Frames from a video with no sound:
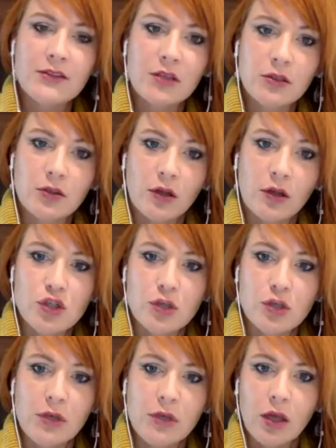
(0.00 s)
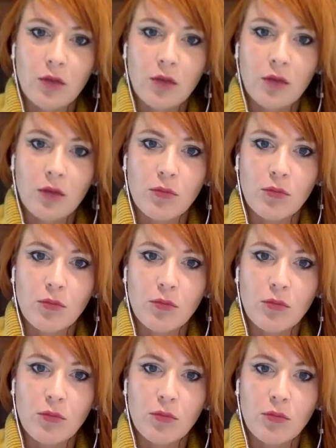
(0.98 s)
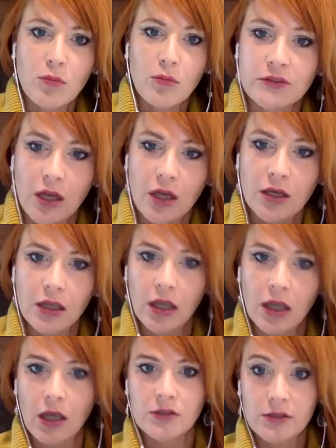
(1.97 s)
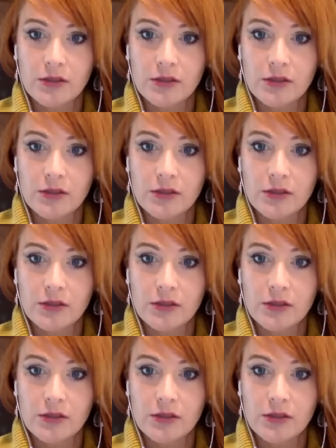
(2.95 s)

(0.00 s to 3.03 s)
technology became a bigger part of society, and